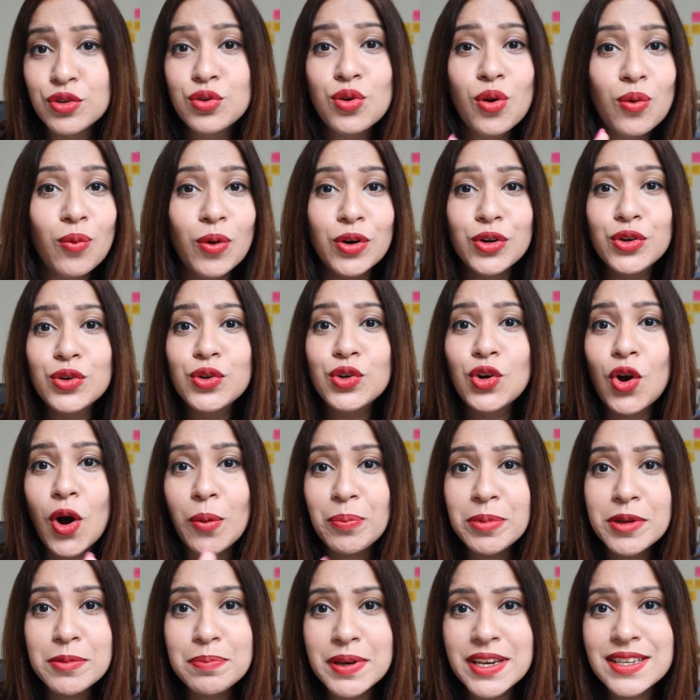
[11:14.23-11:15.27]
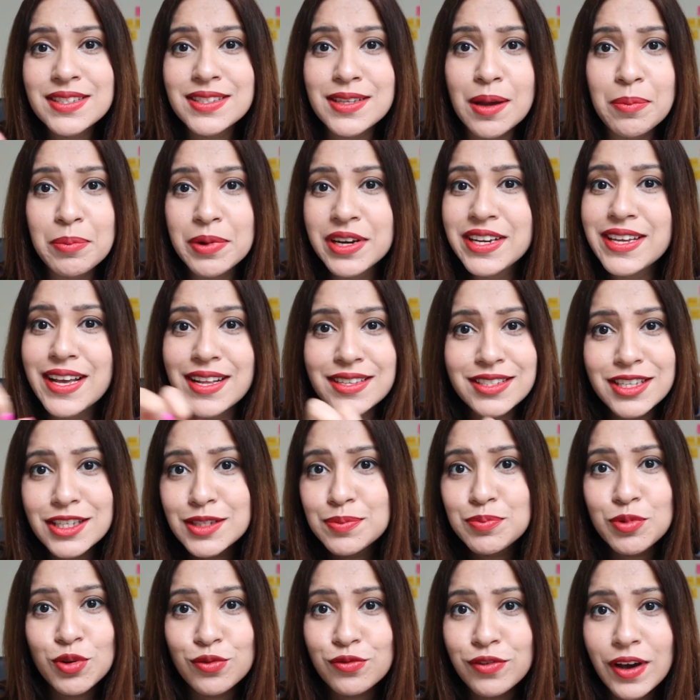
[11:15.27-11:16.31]
You don't want to copy paste somebody
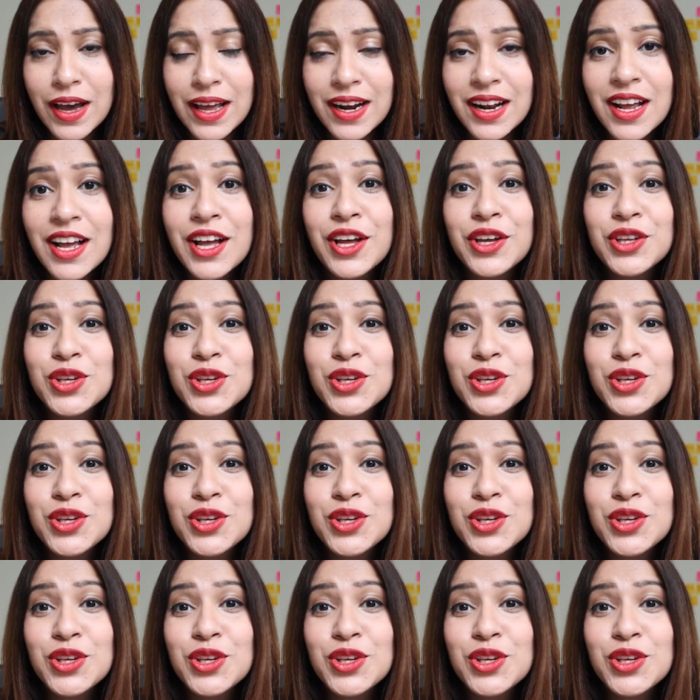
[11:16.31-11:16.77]
else's profile.